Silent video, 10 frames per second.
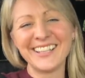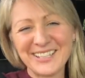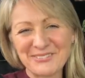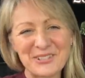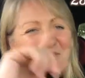
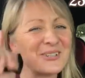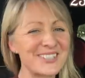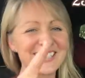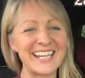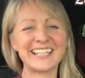If you're
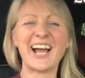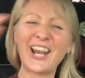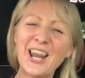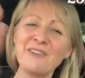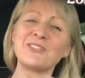watching, I
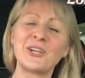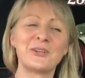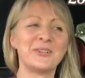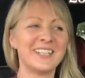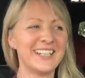love
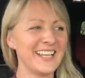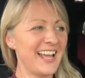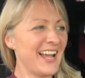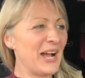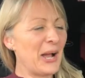you.
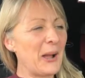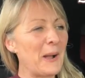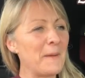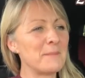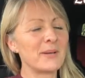
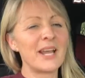But